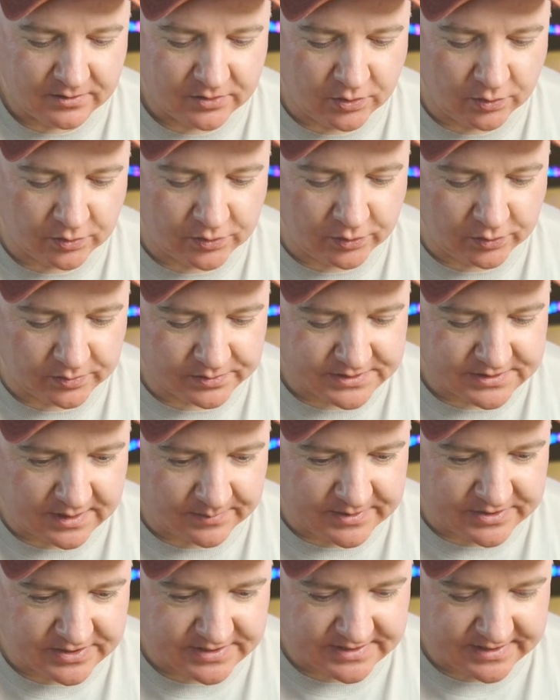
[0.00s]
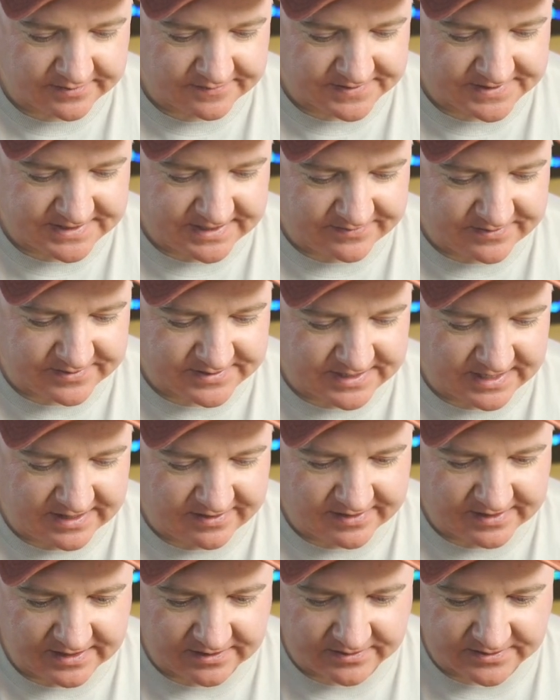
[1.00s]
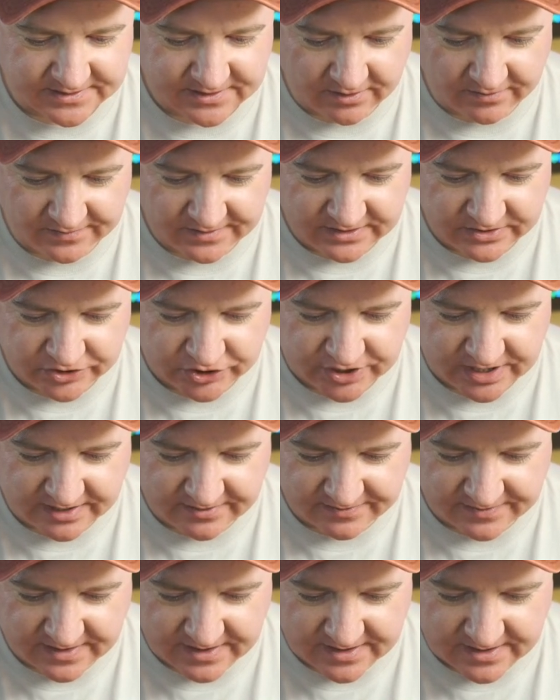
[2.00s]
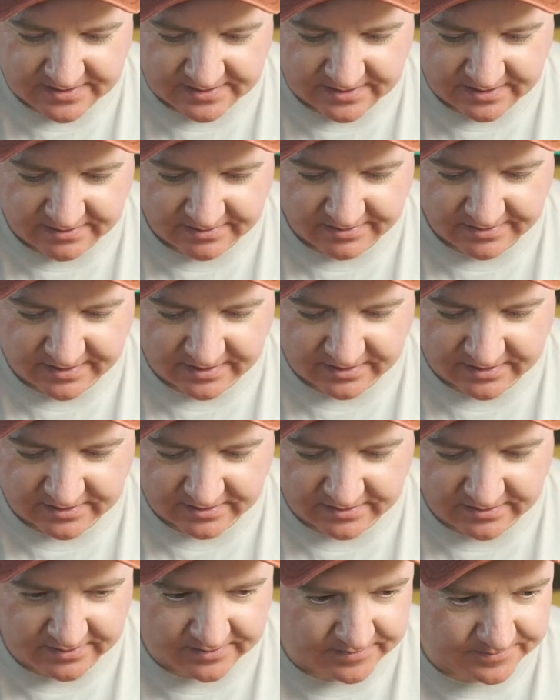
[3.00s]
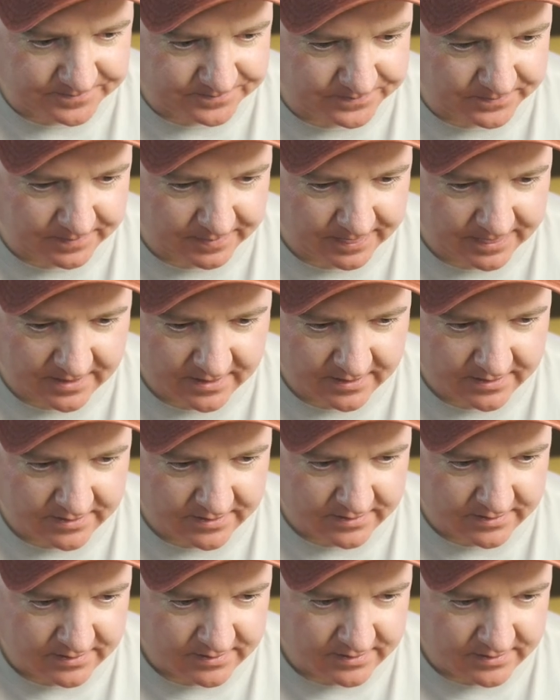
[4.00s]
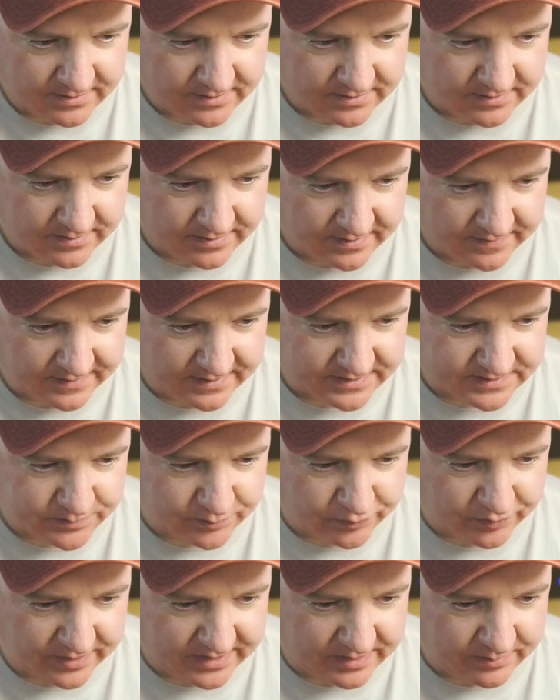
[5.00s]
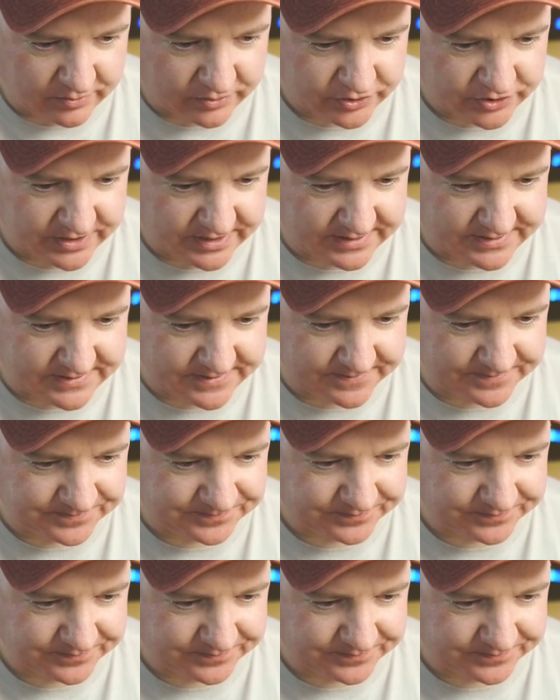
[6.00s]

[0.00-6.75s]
cool cool so let me just see if there's anything else on the chat there i think um i think that's pretty much it